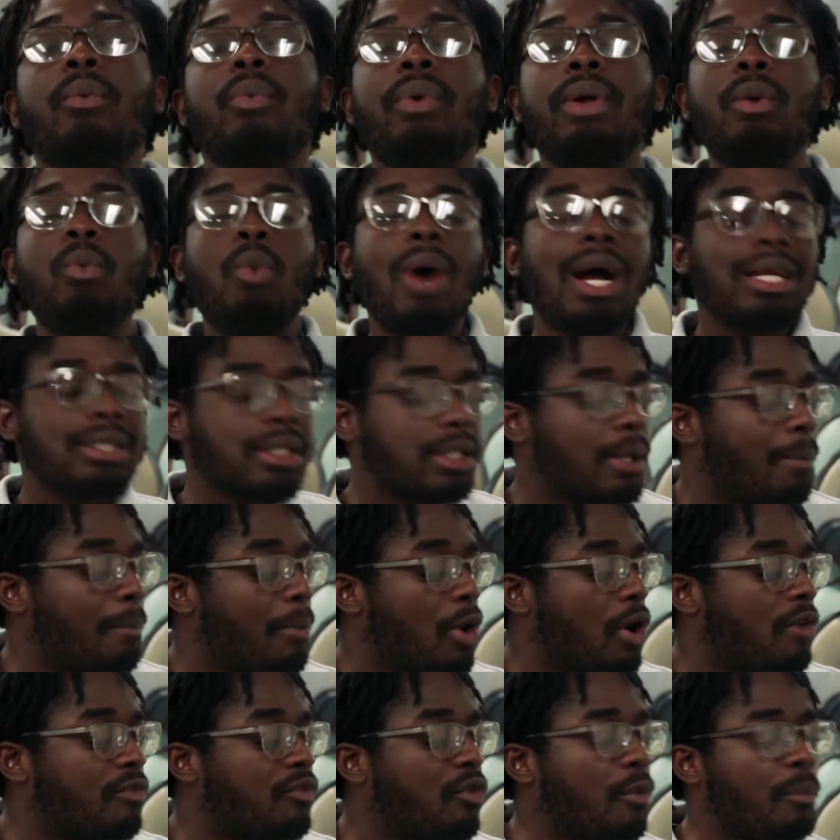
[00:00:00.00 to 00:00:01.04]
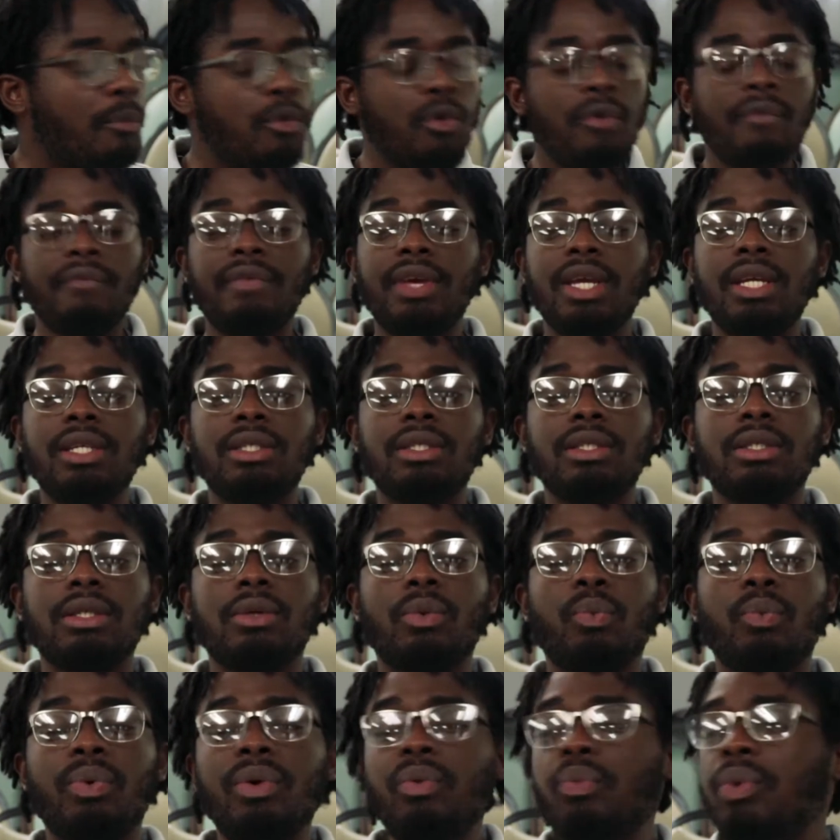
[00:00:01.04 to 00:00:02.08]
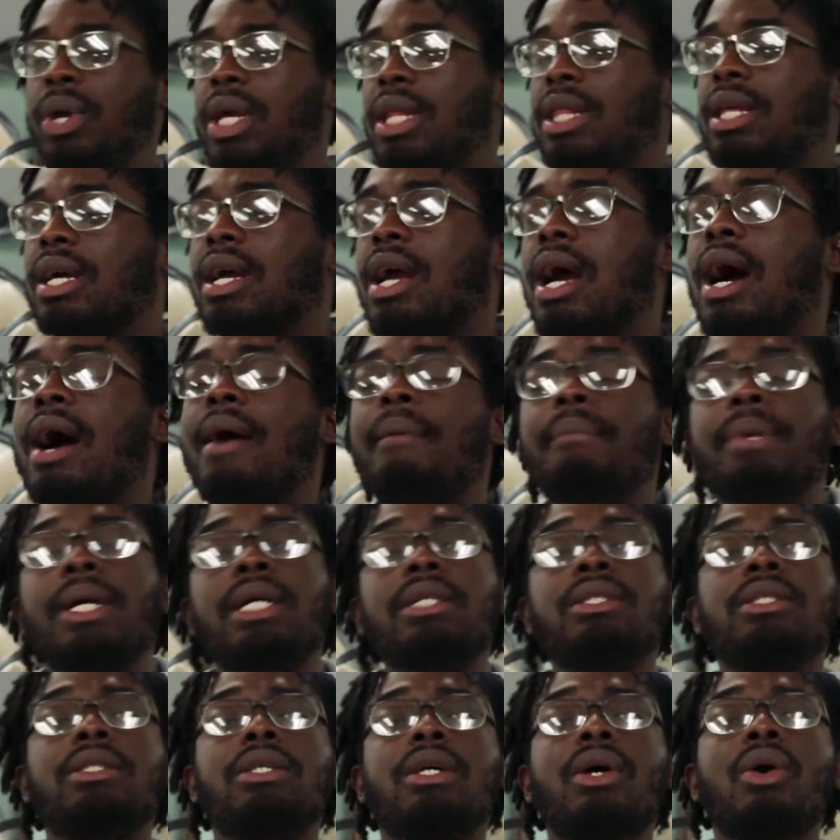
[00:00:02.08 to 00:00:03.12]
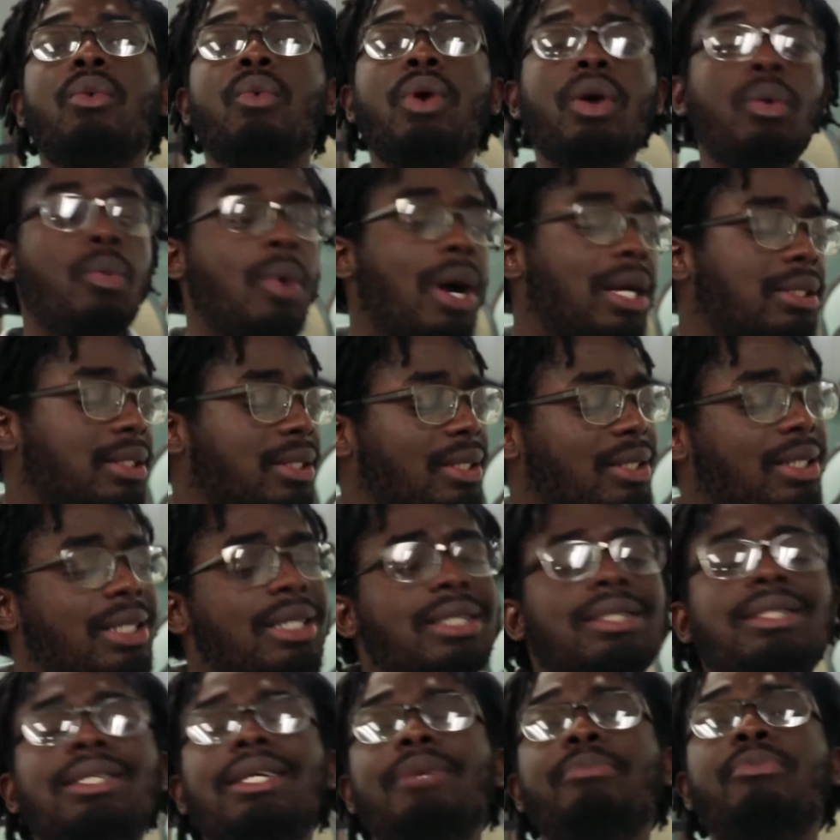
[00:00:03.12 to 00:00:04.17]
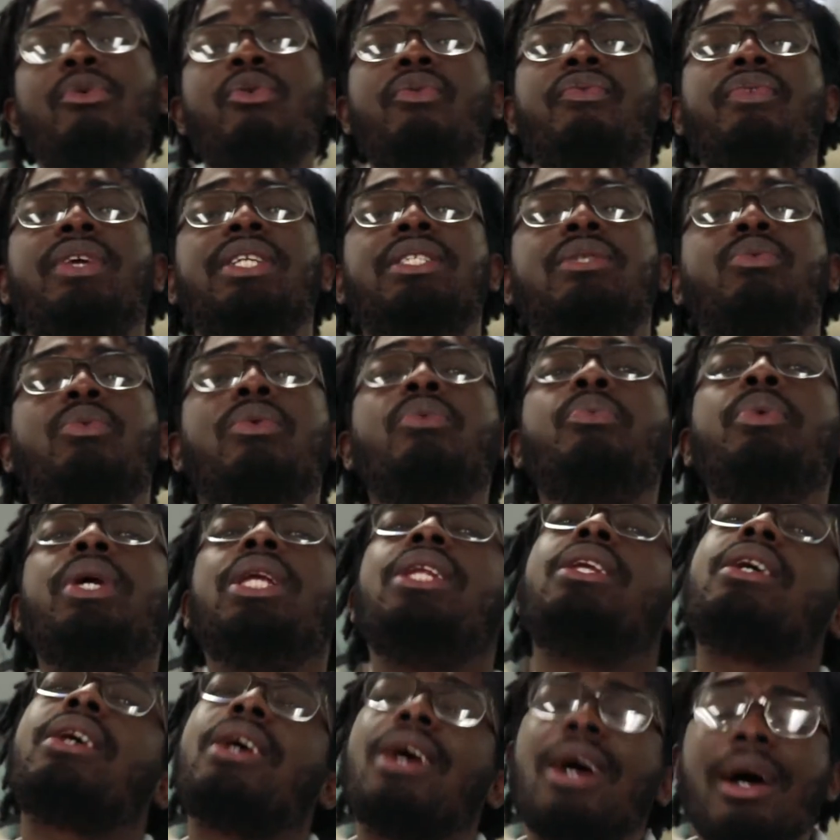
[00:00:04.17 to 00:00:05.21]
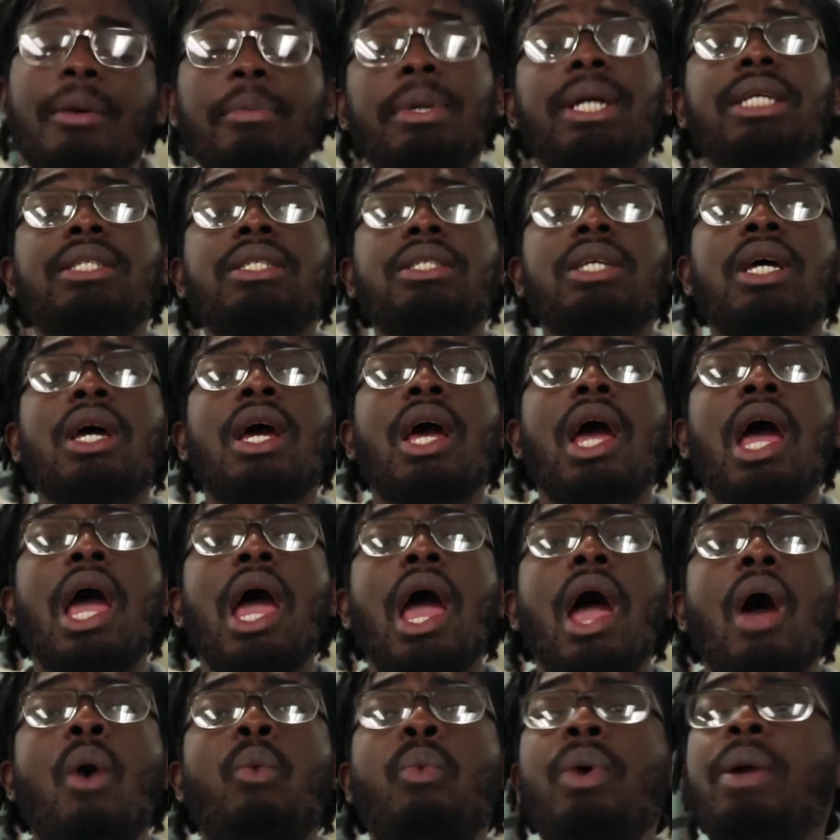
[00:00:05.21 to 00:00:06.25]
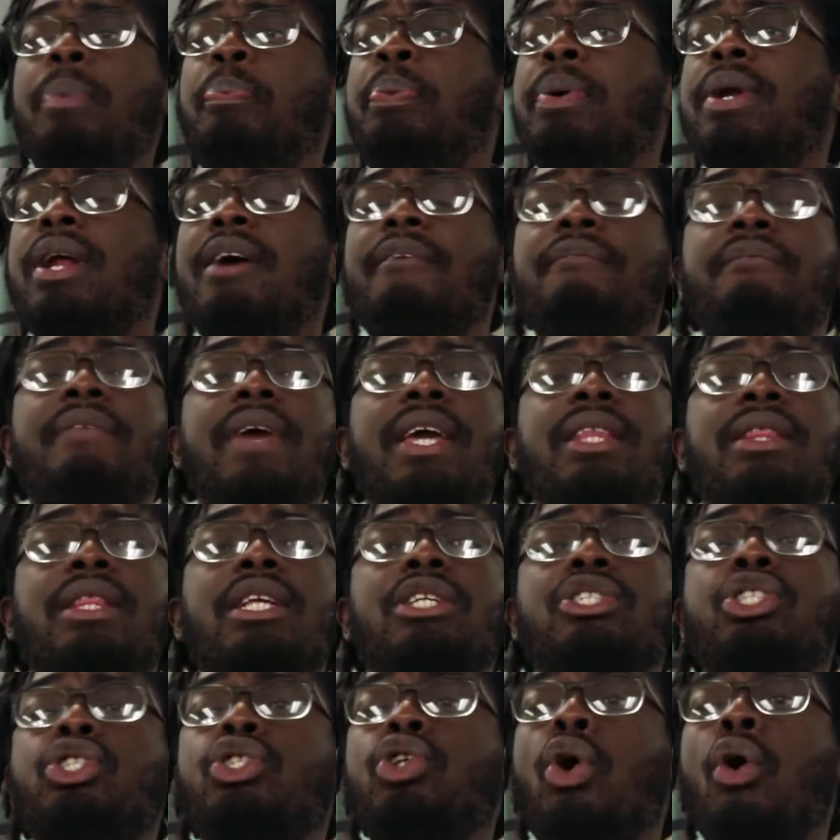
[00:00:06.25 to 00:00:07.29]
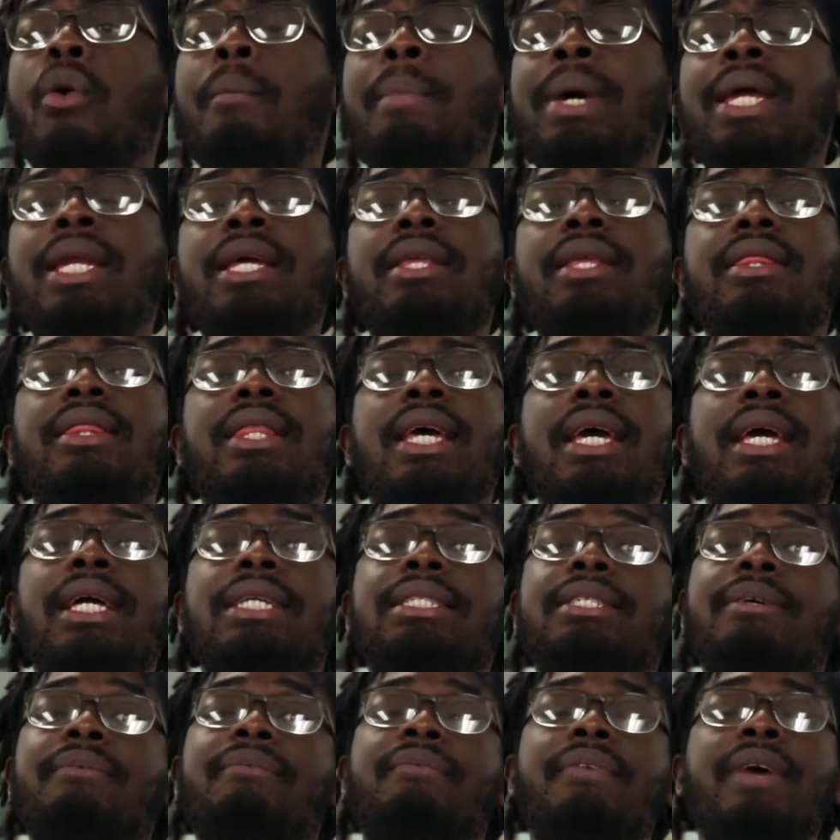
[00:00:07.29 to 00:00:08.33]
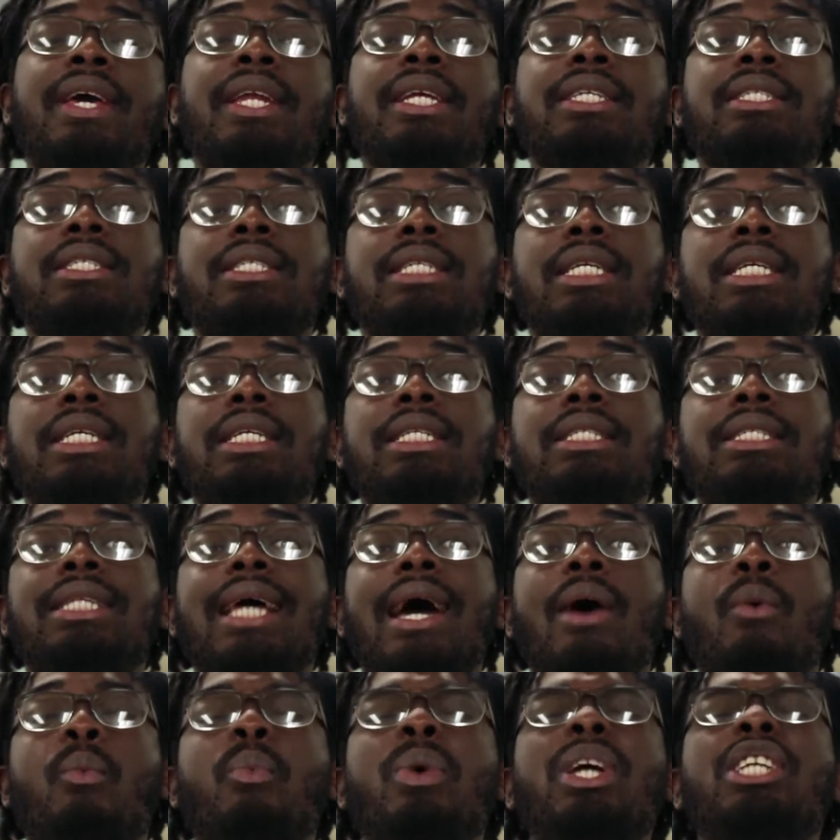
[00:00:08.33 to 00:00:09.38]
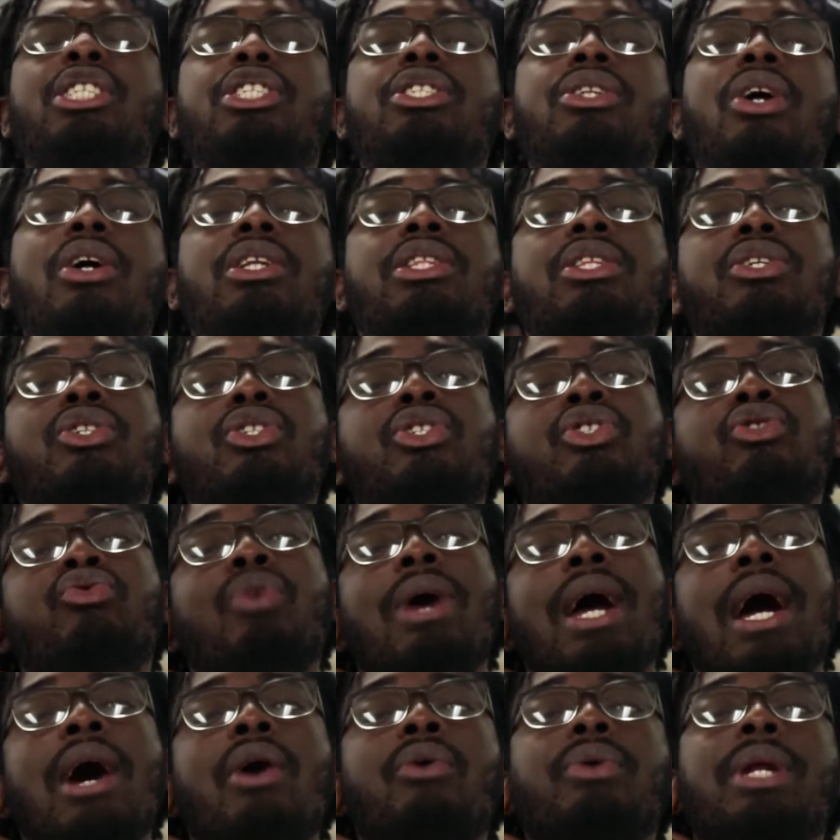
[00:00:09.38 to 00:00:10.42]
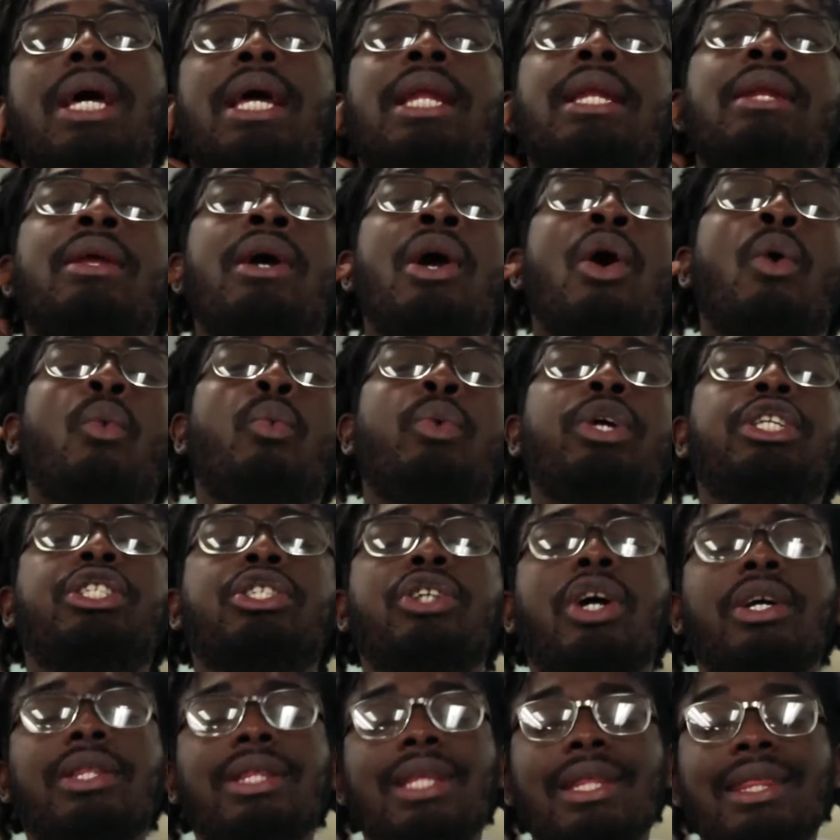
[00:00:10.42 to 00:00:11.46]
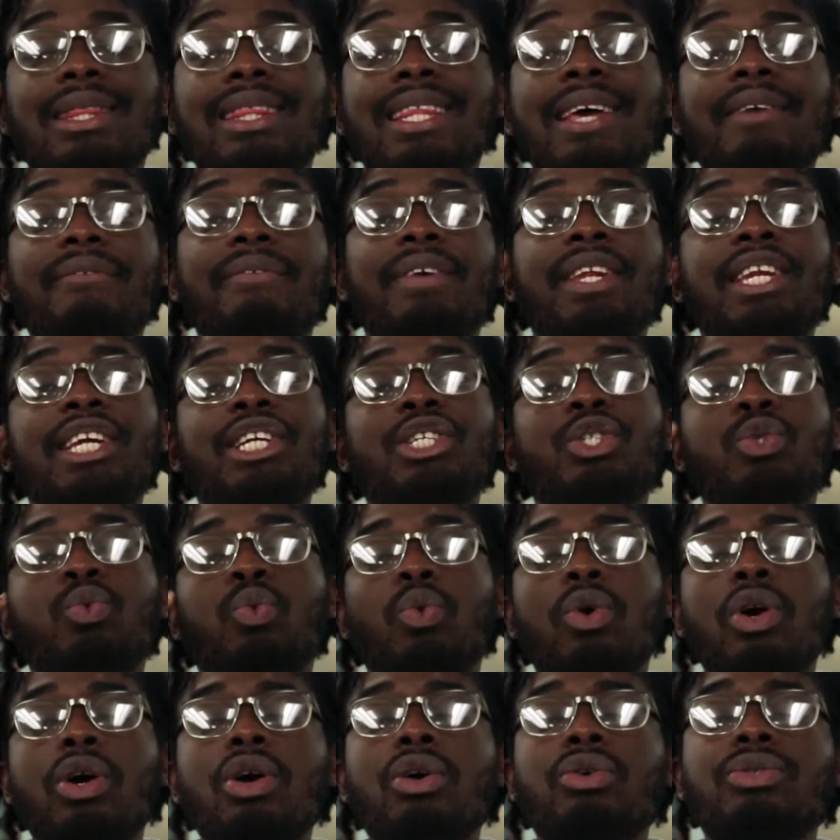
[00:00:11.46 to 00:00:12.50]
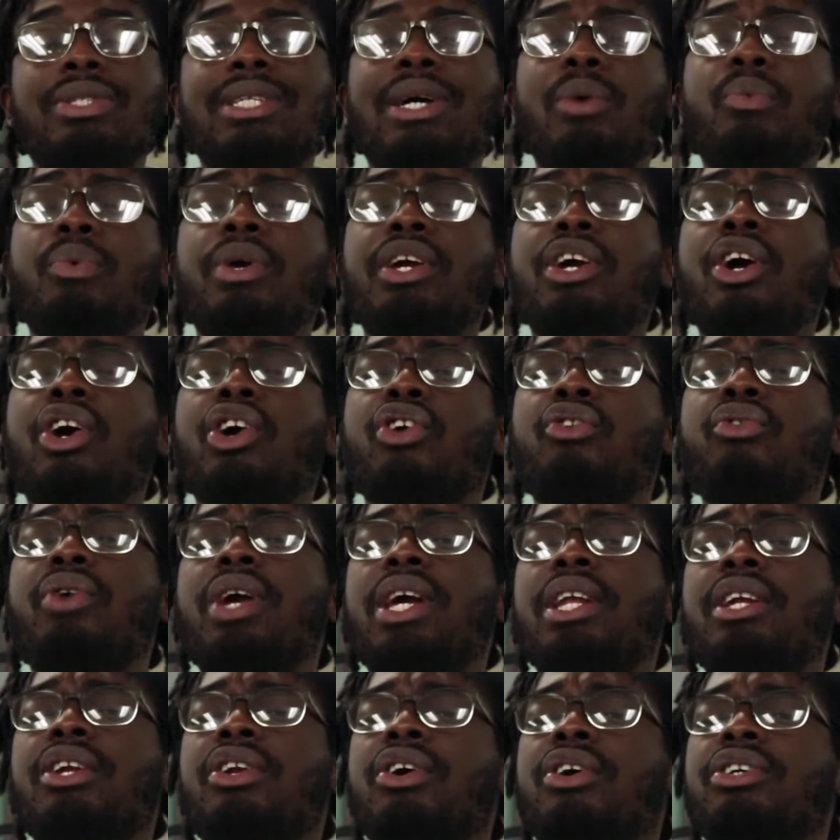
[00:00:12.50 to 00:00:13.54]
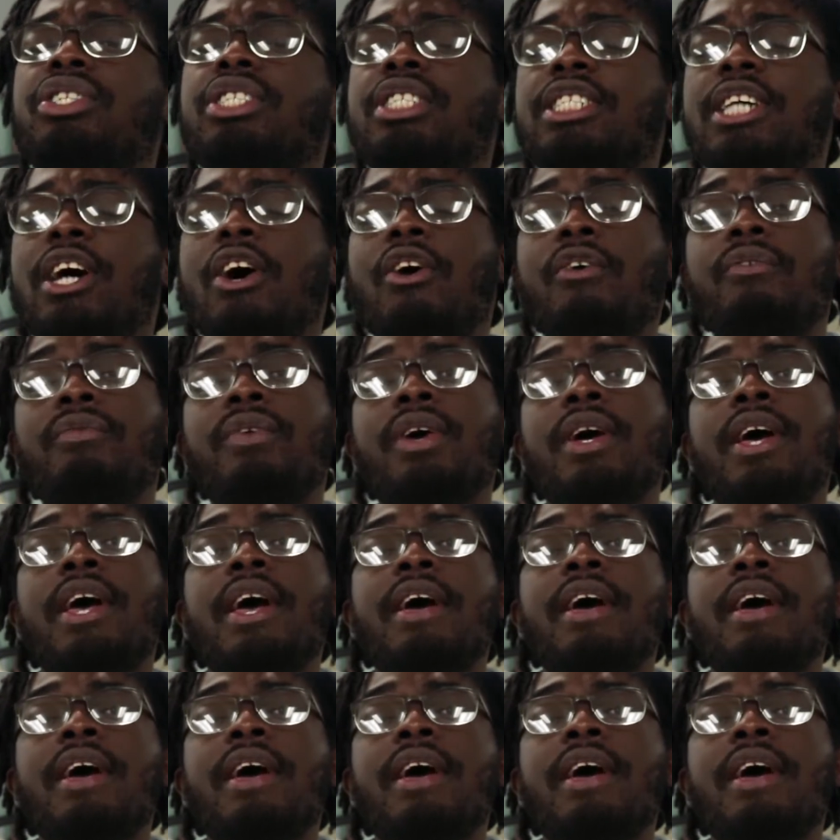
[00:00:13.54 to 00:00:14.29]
We watch the Marvel movies. We read the comics. We watch the DC movies. We read the comics. We put our faith in so many things and fantasies that we start to drown and we start to live in these worlds that we are creating ourselves.